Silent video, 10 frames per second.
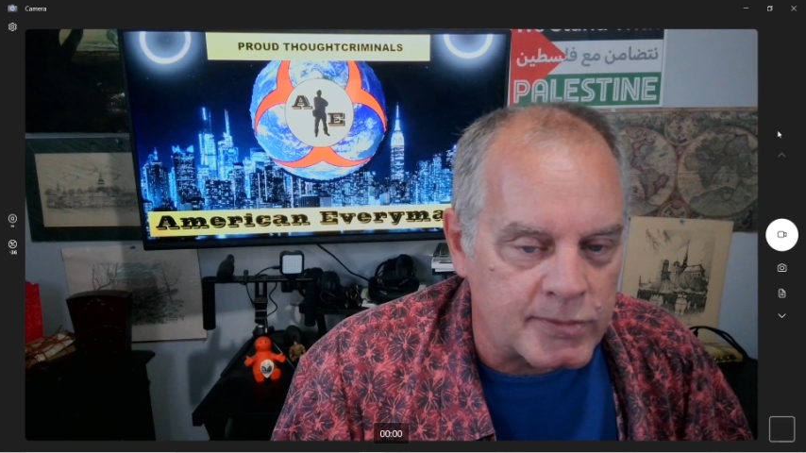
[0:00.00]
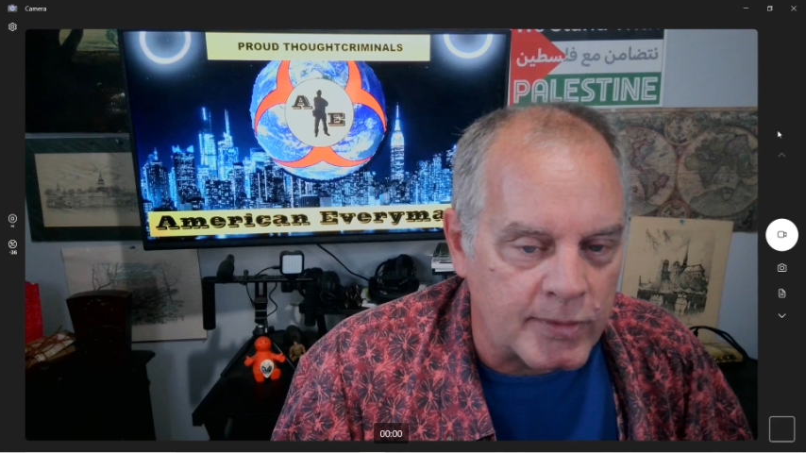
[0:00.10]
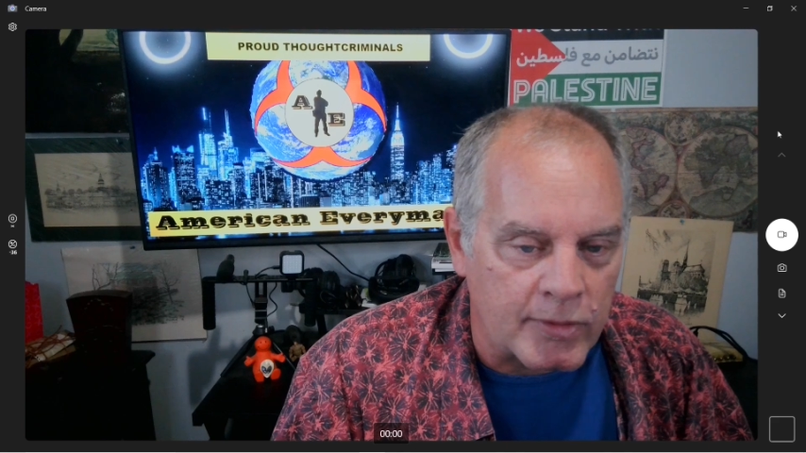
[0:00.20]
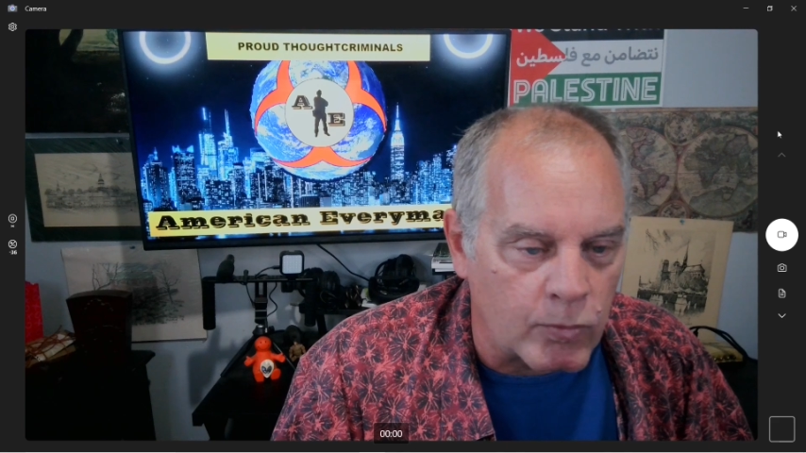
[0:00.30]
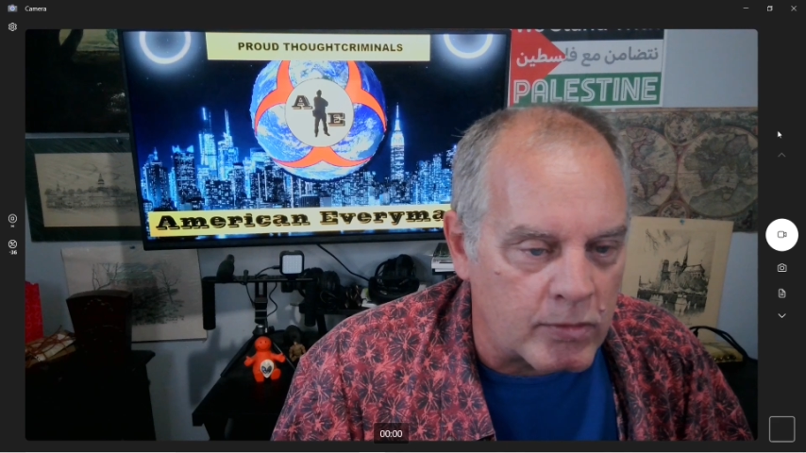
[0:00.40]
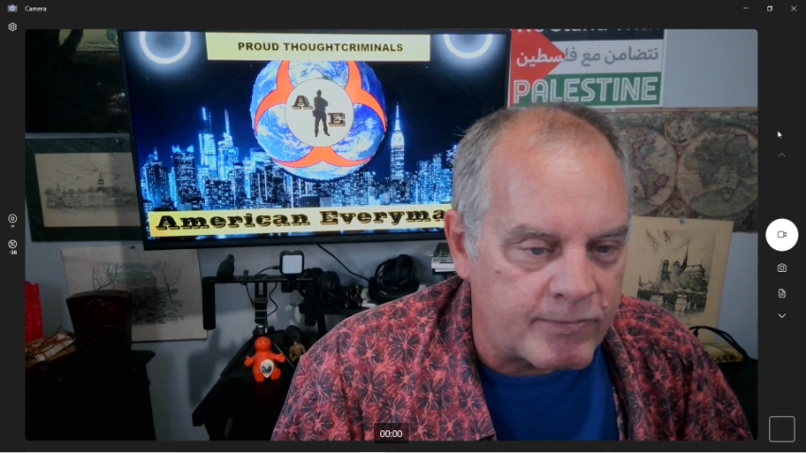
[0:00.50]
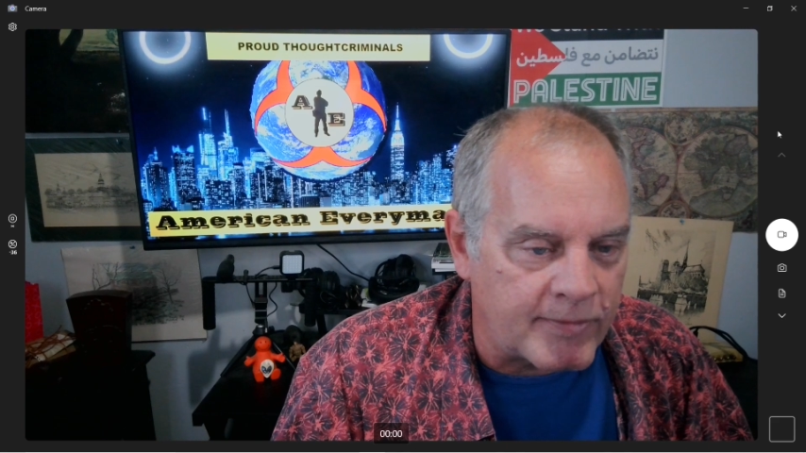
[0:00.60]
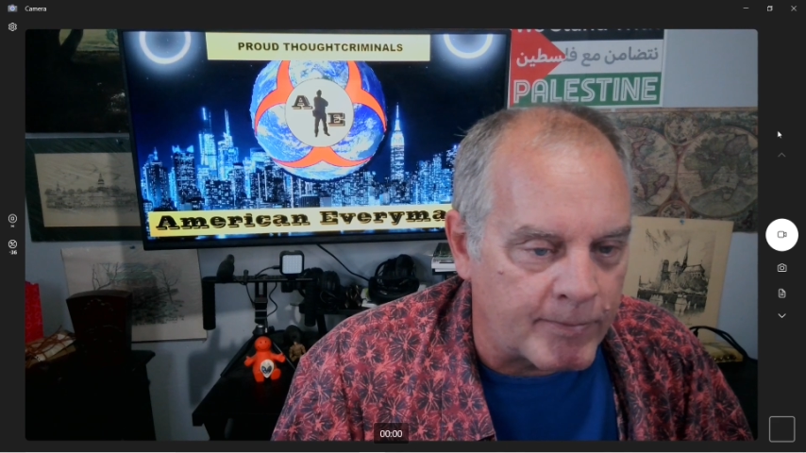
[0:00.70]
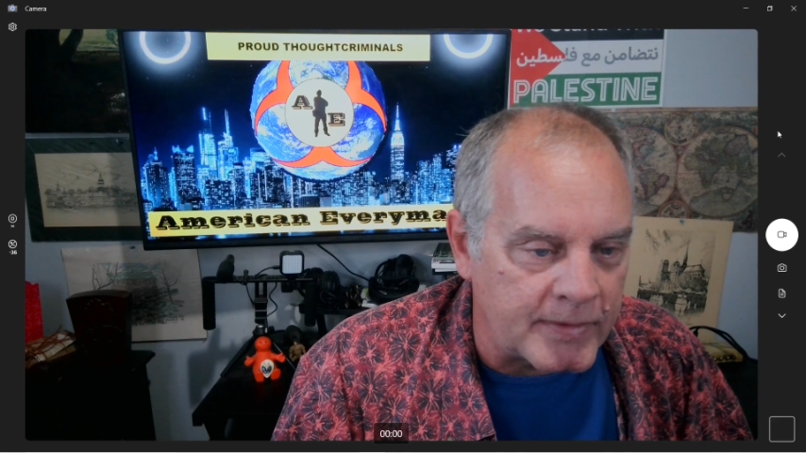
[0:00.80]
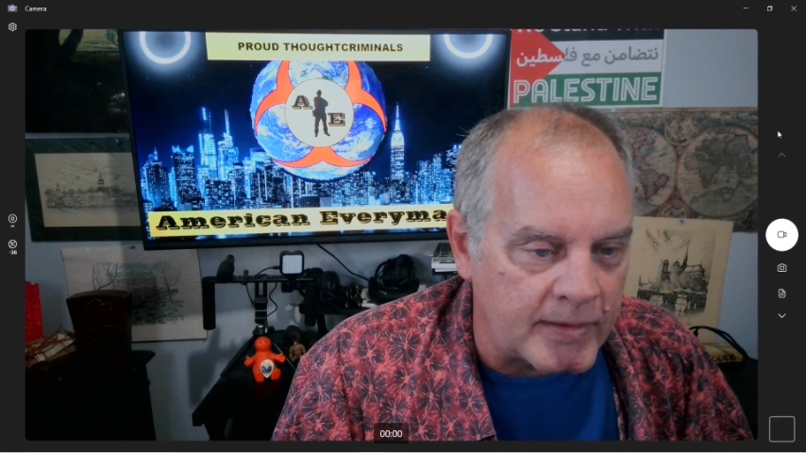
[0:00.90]
We're going to work
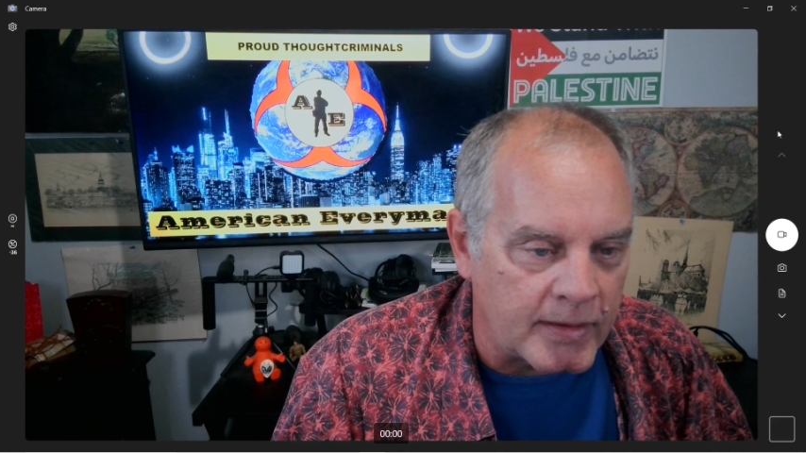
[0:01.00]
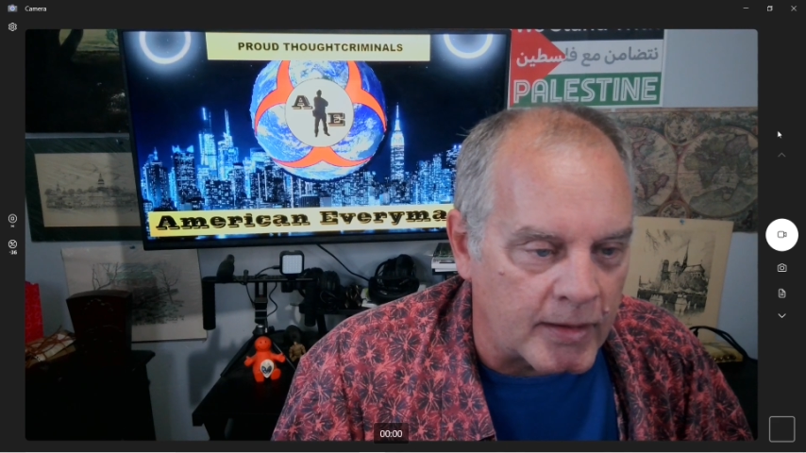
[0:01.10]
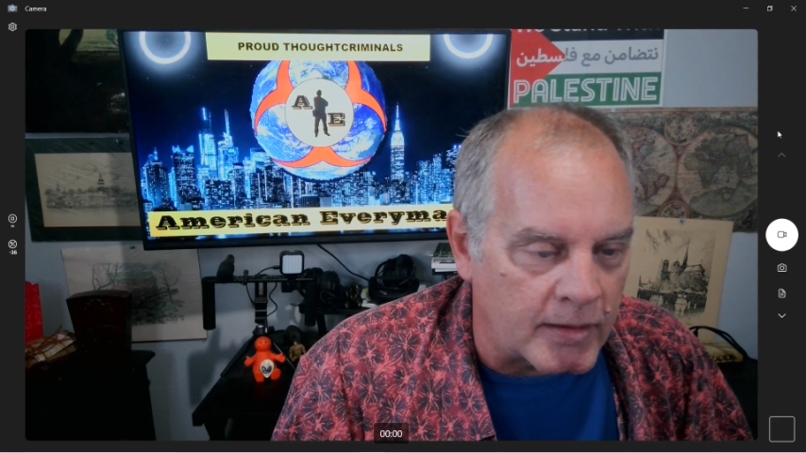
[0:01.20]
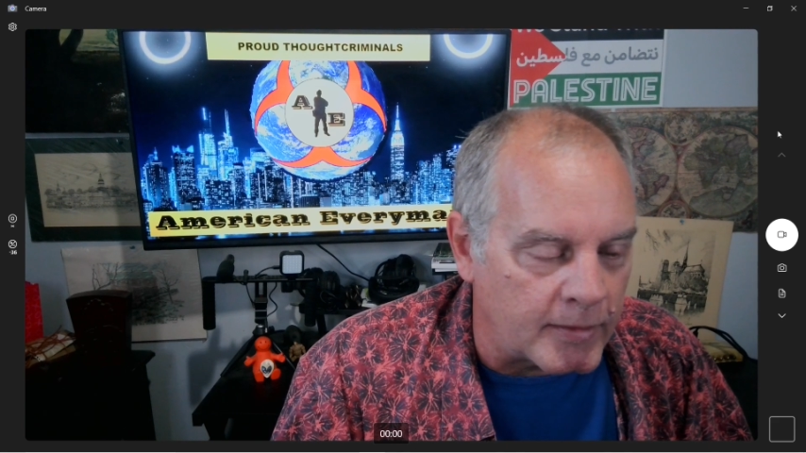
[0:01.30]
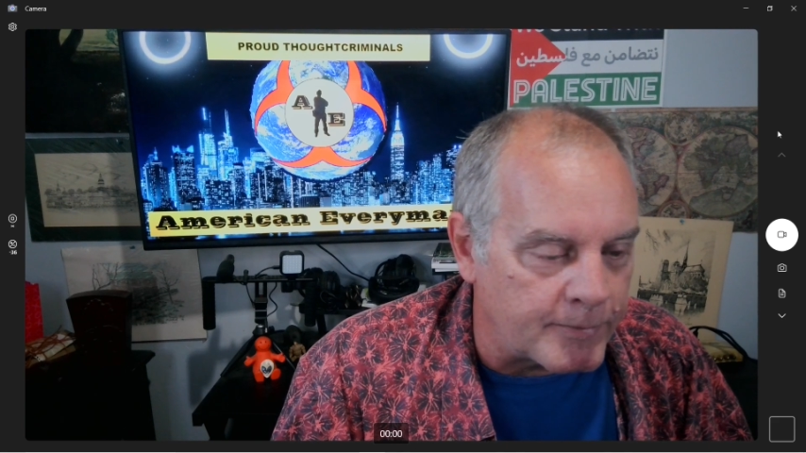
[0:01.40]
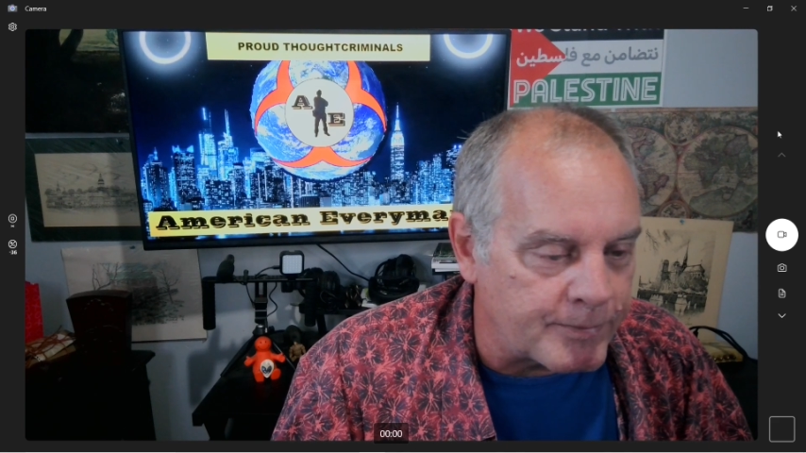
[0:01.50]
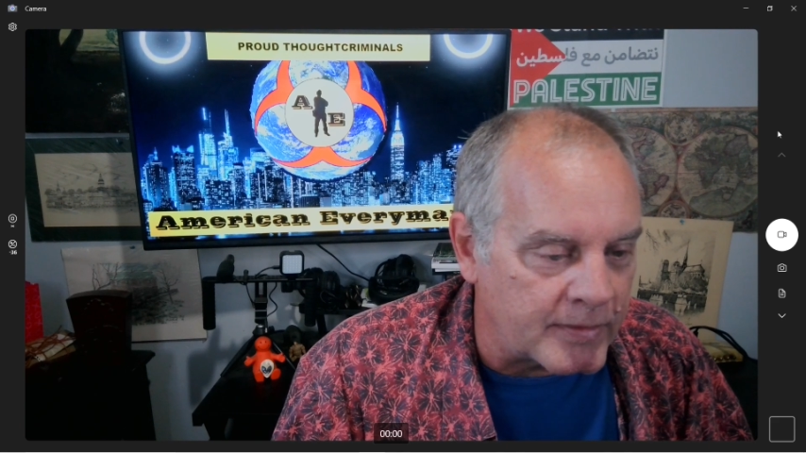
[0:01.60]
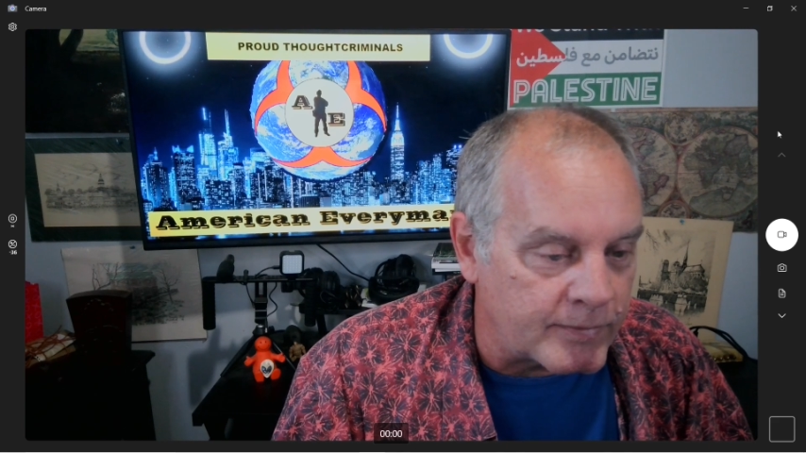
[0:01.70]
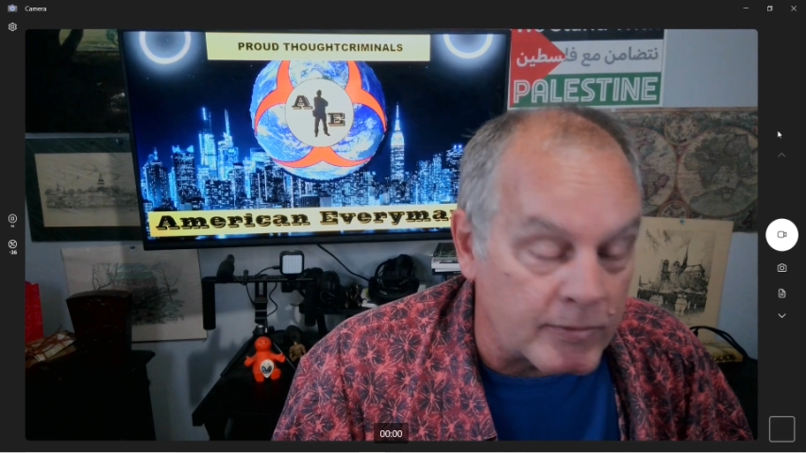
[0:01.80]
from the